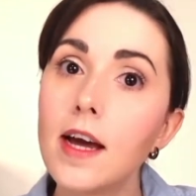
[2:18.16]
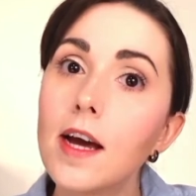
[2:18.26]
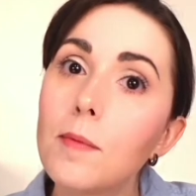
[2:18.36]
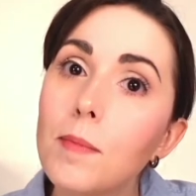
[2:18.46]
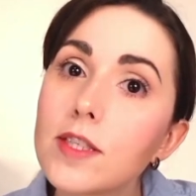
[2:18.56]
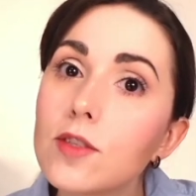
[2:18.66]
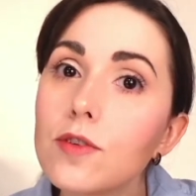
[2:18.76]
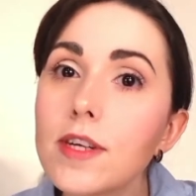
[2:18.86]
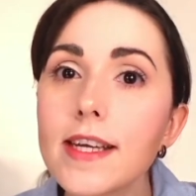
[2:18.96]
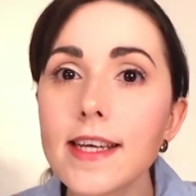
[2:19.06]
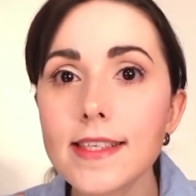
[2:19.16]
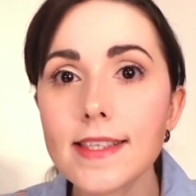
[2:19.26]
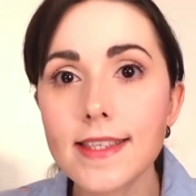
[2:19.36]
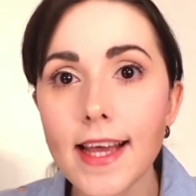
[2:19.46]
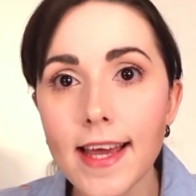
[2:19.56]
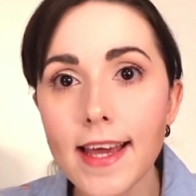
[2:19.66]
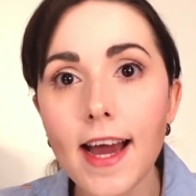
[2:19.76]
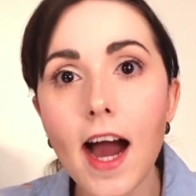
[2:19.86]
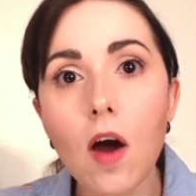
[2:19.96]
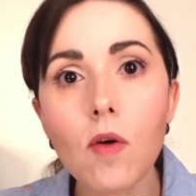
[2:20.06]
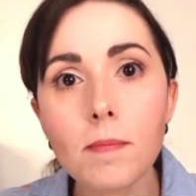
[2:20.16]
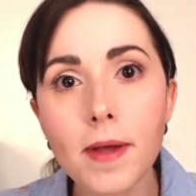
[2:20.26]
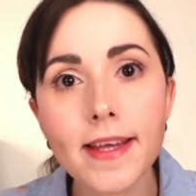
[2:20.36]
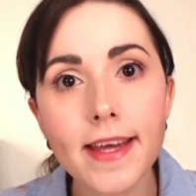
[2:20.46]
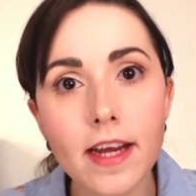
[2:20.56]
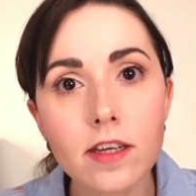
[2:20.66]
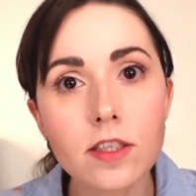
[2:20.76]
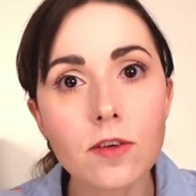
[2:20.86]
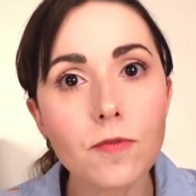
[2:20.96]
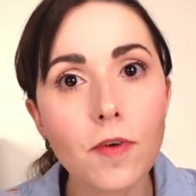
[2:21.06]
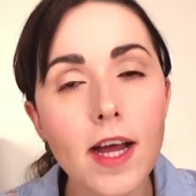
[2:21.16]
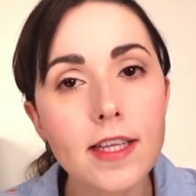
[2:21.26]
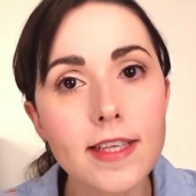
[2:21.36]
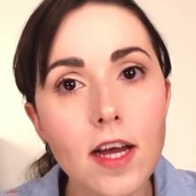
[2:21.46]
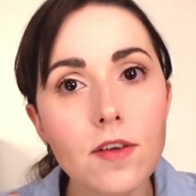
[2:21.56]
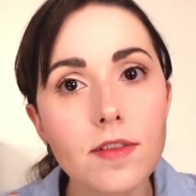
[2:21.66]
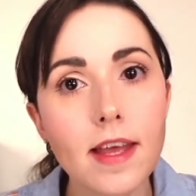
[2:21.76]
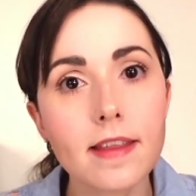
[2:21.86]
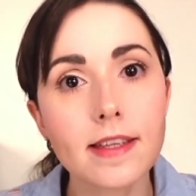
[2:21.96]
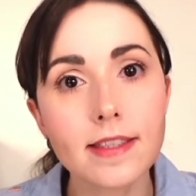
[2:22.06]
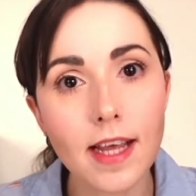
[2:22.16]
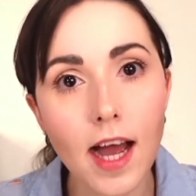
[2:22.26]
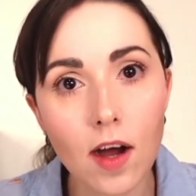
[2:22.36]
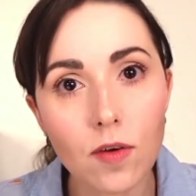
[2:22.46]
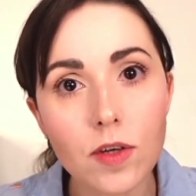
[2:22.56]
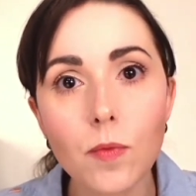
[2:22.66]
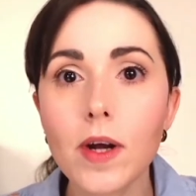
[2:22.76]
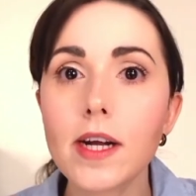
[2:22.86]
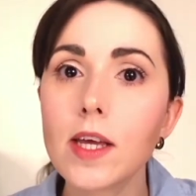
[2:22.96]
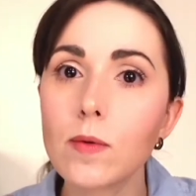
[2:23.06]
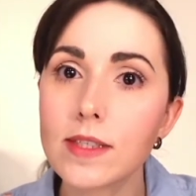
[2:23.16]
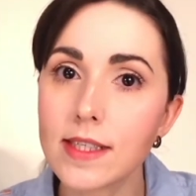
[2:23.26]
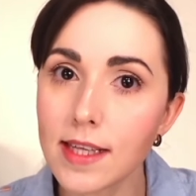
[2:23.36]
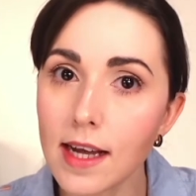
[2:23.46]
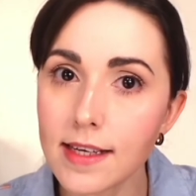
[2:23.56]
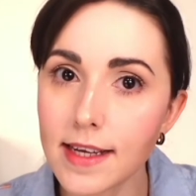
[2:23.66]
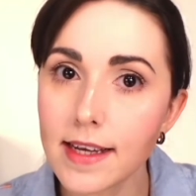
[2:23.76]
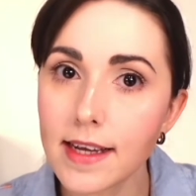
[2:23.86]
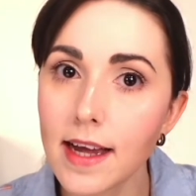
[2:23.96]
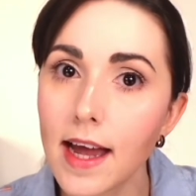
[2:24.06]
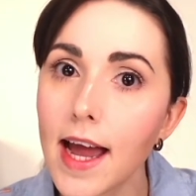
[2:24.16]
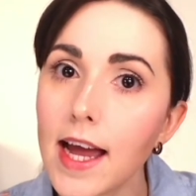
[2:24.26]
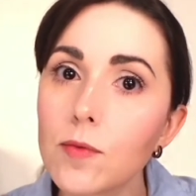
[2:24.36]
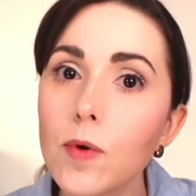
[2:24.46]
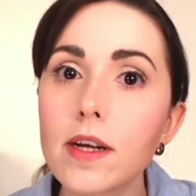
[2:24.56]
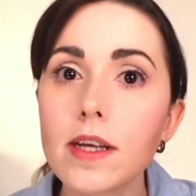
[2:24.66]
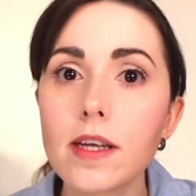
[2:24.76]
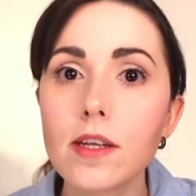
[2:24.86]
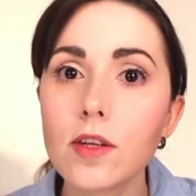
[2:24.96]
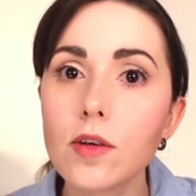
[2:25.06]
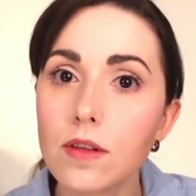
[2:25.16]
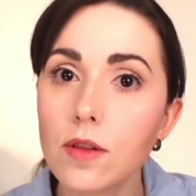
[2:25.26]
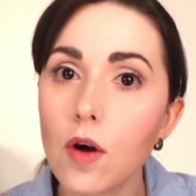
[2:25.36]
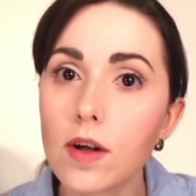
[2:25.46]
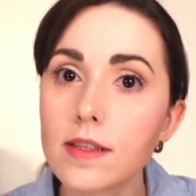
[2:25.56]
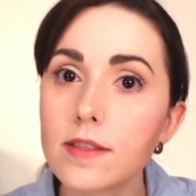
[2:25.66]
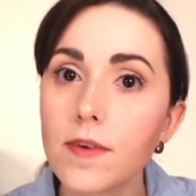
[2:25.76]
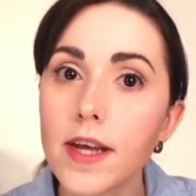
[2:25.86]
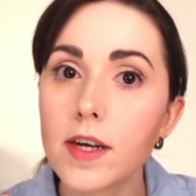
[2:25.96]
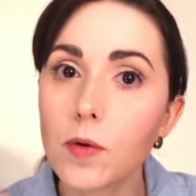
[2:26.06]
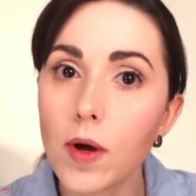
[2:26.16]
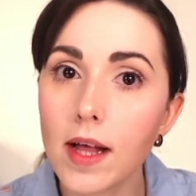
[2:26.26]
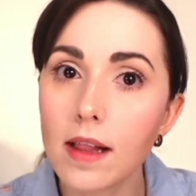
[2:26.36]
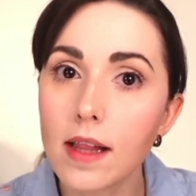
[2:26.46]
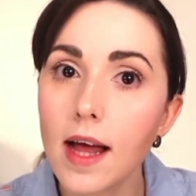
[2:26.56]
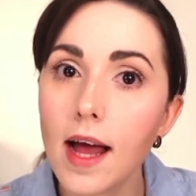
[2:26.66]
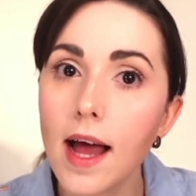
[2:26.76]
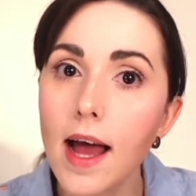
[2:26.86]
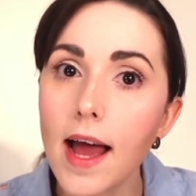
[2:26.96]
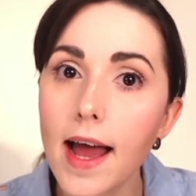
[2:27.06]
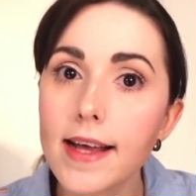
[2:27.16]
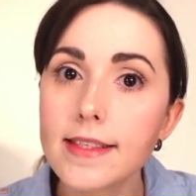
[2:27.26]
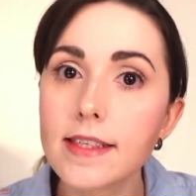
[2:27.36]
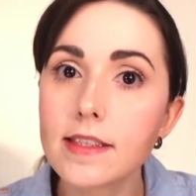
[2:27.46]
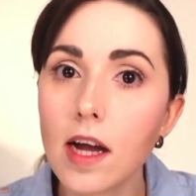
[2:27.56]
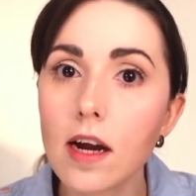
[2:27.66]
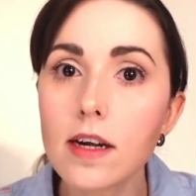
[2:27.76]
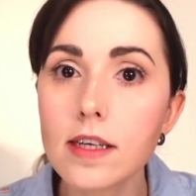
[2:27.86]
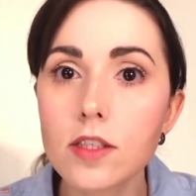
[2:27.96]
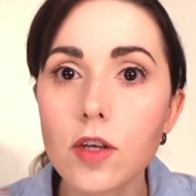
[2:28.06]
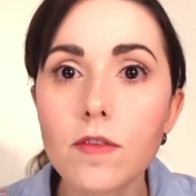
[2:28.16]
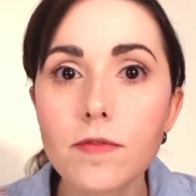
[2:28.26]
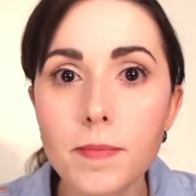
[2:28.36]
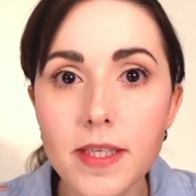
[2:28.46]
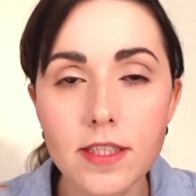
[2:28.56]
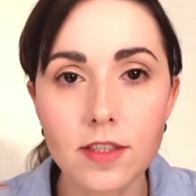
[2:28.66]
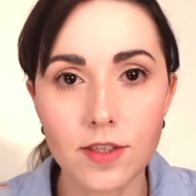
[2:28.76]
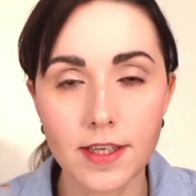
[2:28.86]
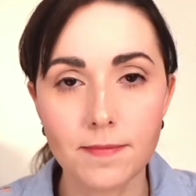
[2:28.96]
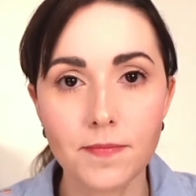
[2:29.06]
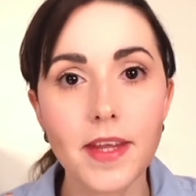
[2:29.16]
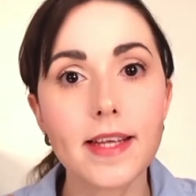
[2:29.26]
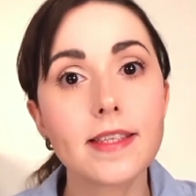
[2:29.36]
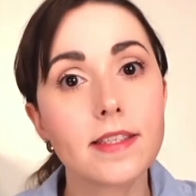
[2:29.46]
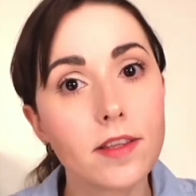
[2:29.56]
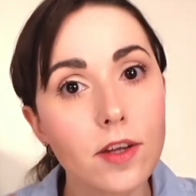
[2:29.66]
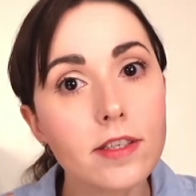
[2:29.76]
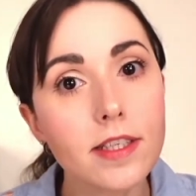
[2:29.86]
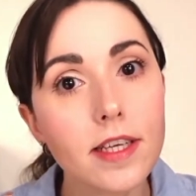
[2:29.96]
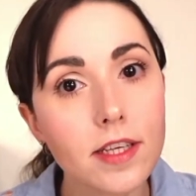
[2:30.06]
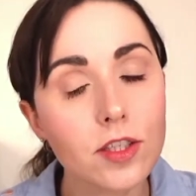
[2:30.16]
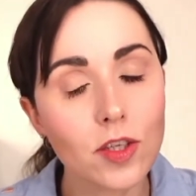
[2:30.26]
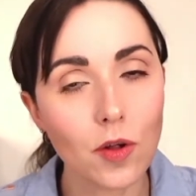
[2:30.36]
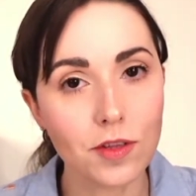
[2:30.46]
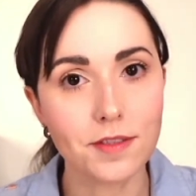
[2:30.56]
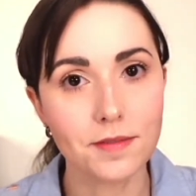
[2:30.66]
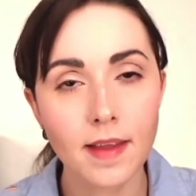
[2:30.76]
But during his stay, our main character finds out that the town where he was studying and where he knew locals very well has a dark unsolved mystery that is 30 years old.